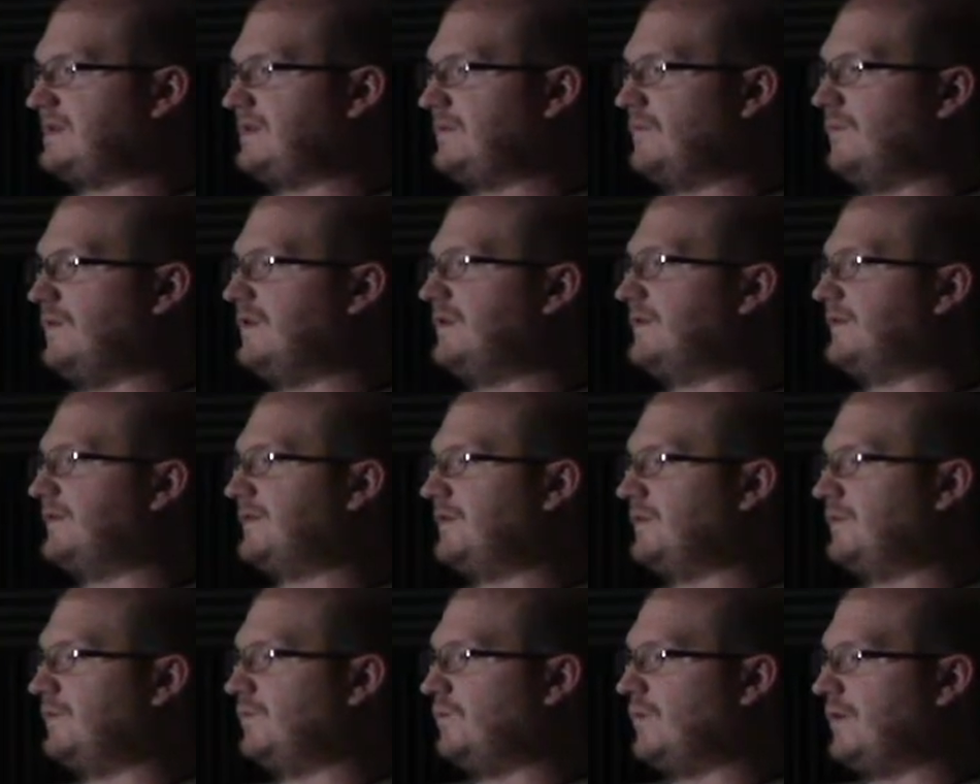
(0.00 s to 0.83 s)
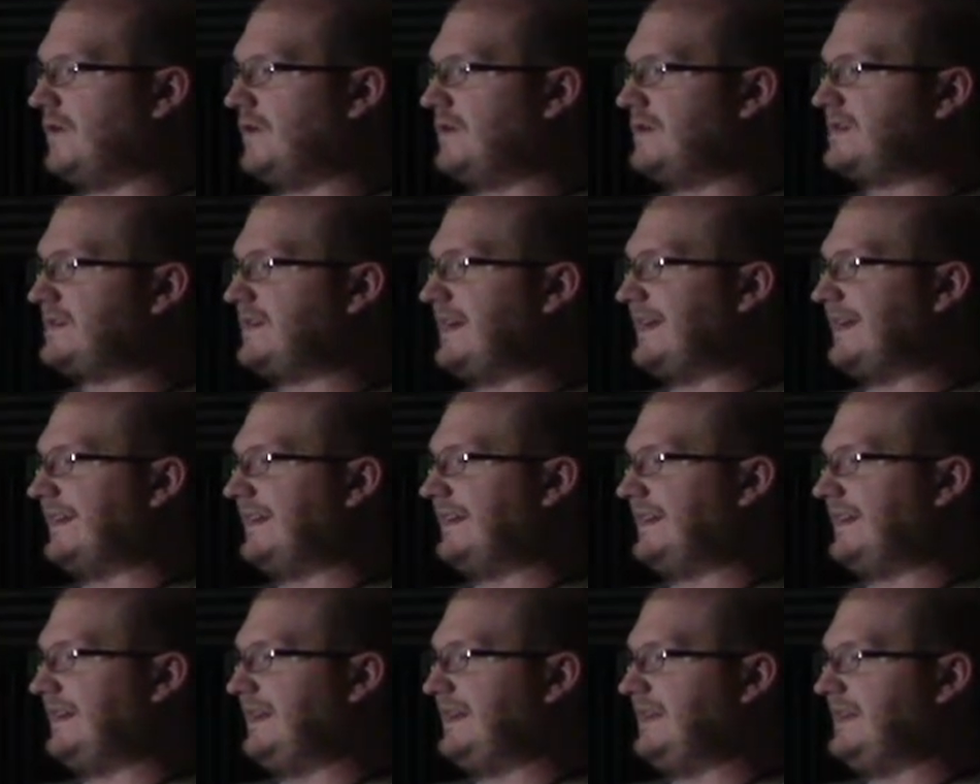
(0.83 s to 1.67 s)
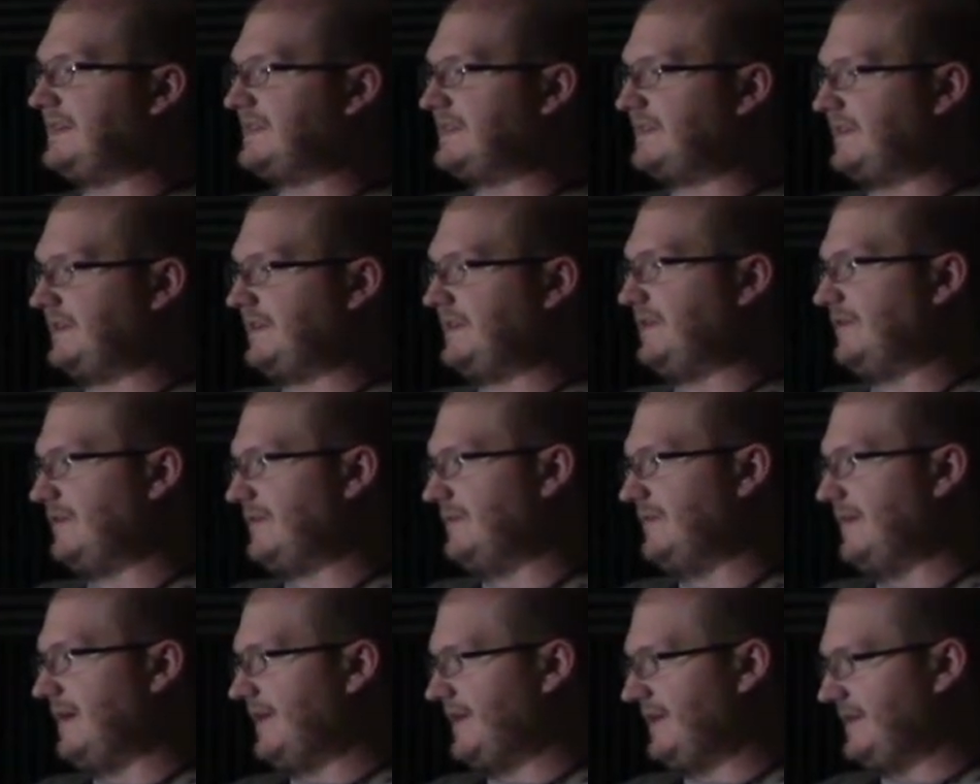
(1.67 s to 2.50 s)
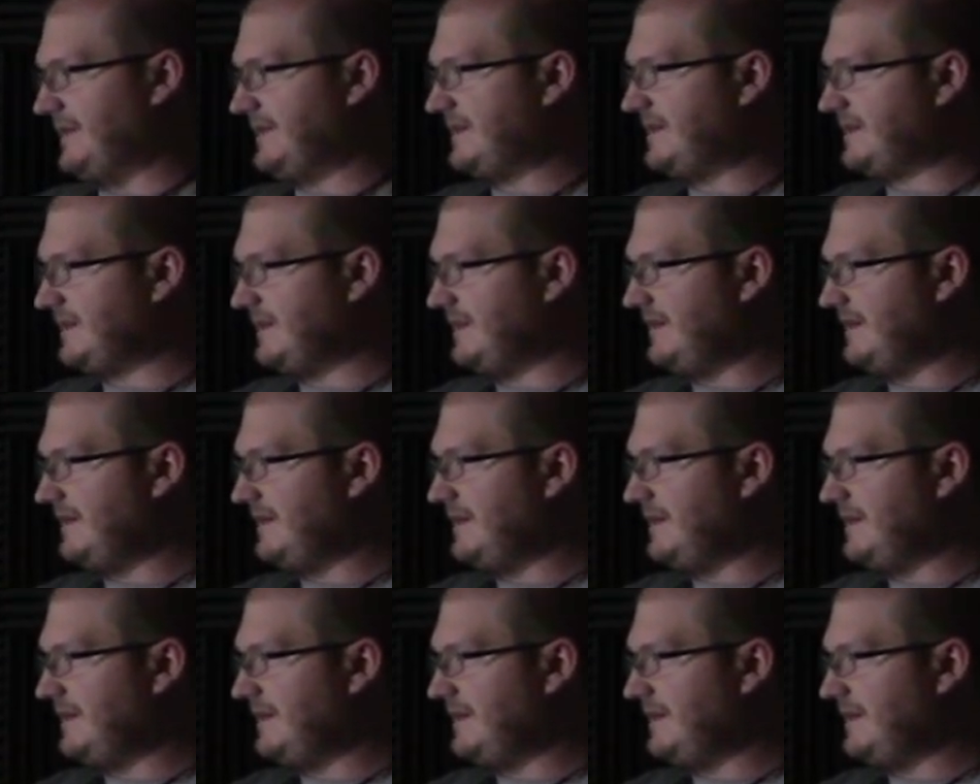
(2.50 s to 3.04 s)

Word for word: one of the worst and least secure methods.